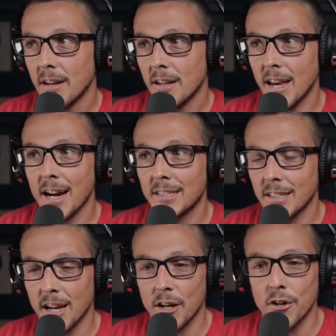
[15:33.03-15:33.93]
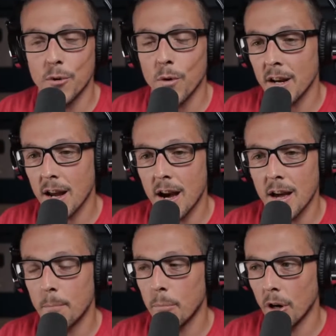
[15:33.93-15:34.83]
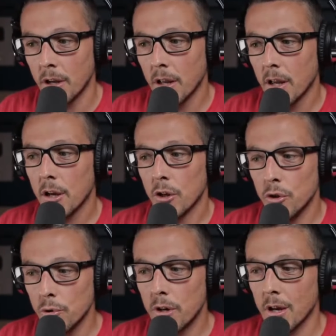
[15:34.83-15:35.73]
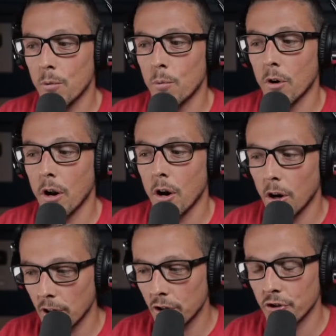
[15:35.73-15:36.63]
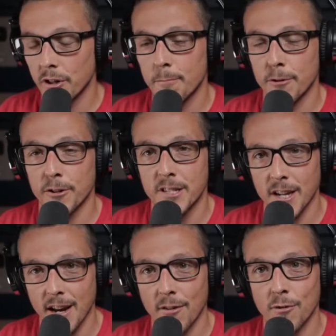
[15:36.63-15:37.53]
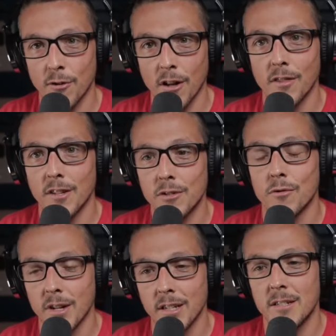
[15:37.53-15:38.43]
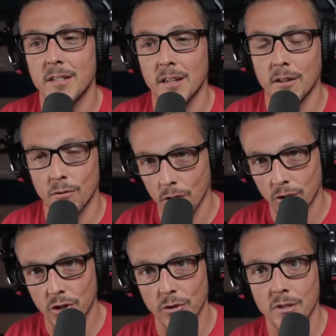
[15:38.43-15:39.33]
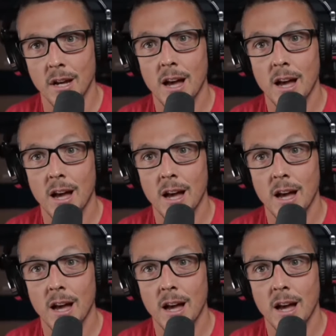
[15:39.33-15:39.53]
gaslighted or whatnot, but you can 100% run this race in road shoes.